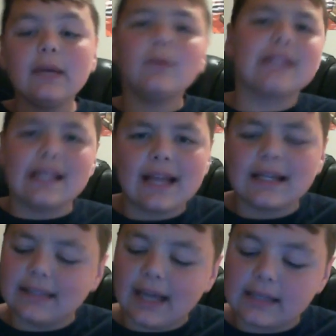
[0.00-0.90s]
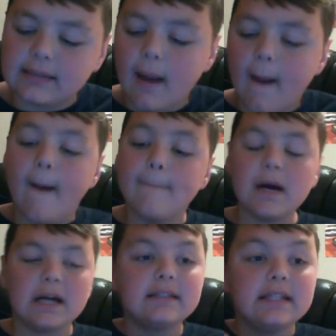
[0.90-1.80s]
wasn't that nice?
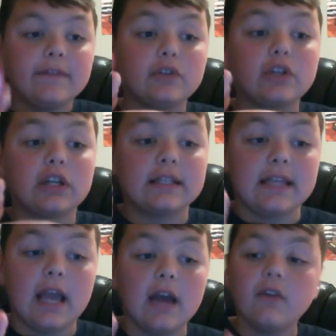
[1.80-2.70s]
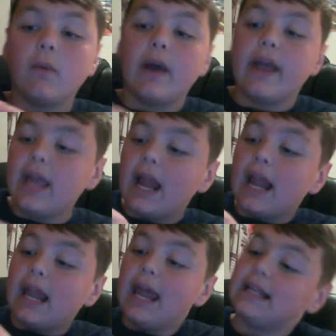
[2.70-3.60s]
But if you turn it the other way,
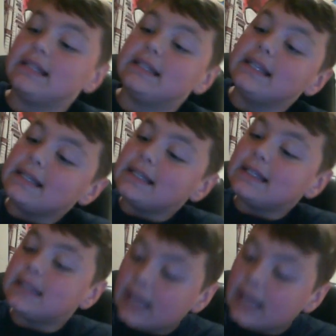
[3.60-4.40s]
like this,